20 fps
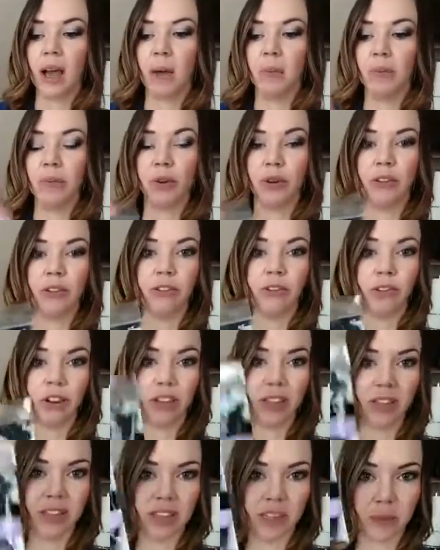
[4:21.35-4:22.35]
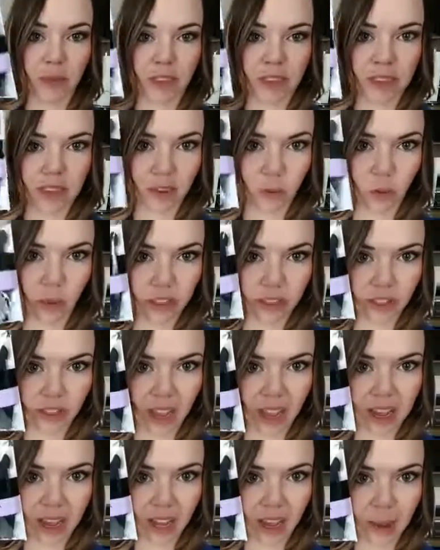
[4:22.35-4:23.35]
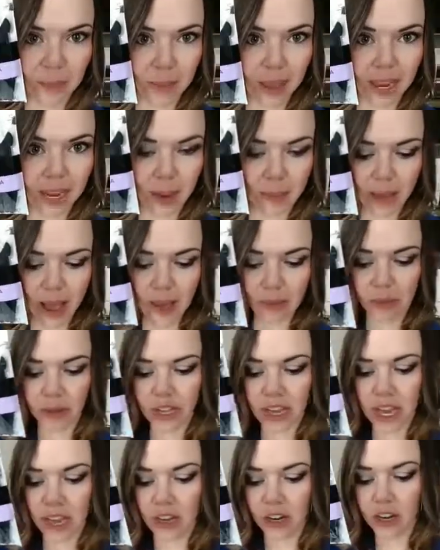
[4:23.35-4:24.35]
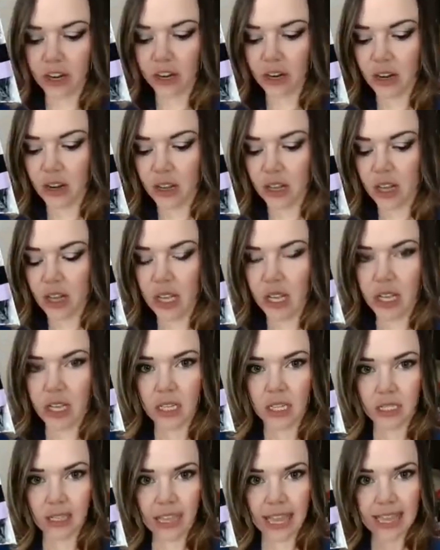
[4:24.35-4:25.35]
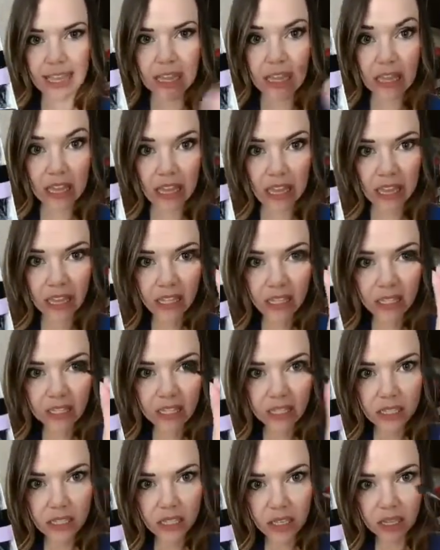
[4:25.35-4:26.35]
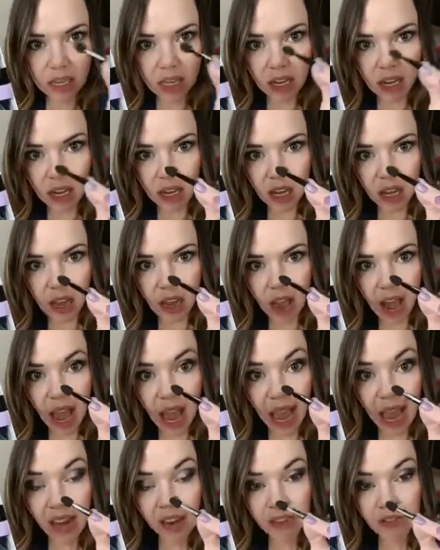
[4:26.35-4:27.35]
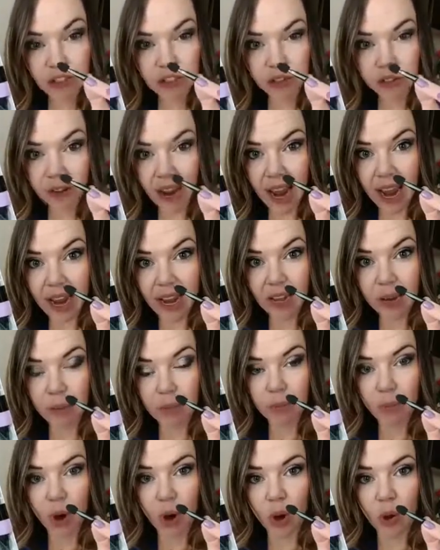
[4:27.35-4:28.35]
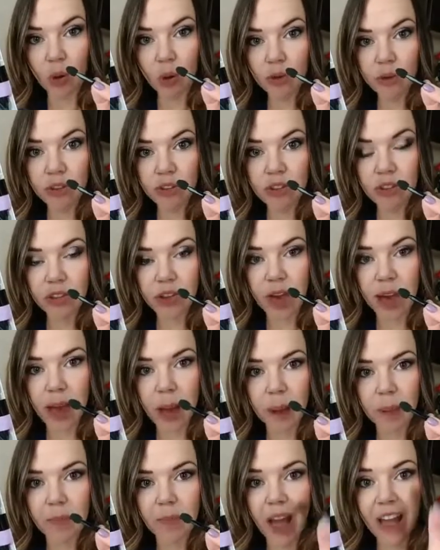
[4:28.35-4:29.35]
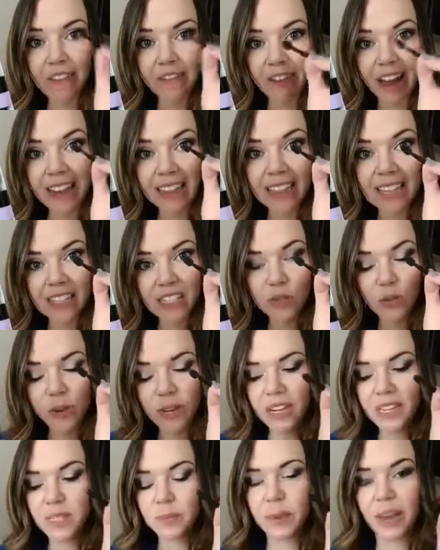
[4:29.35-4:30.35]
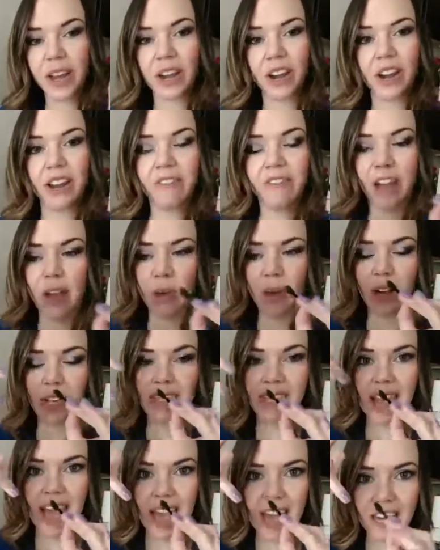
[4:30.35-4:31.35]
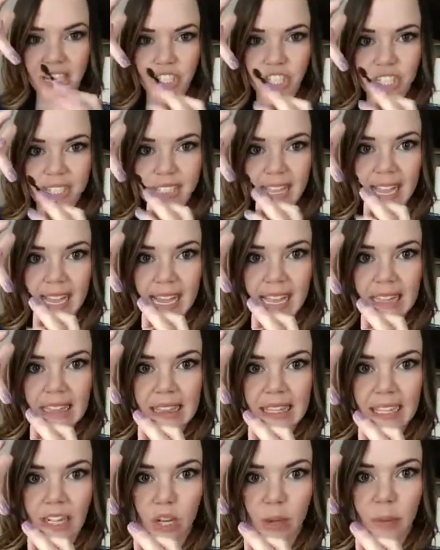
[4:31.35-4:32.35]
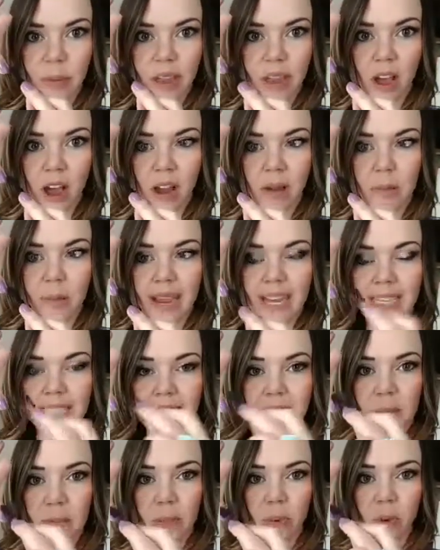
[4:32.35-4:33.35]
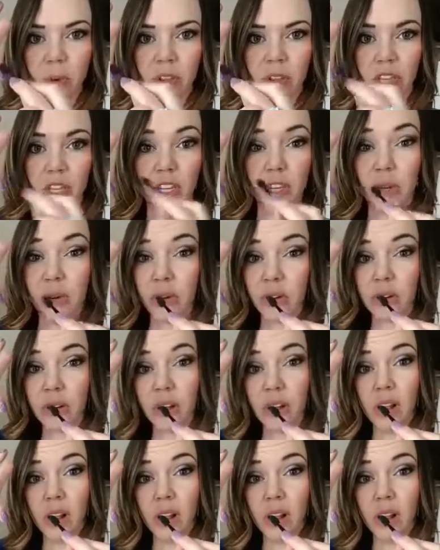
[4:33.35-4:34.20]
prefer this method with like a makeup applicator like this. I've tried both. I find this one is better if I want to add just like a little bit on my tip or the cuticle,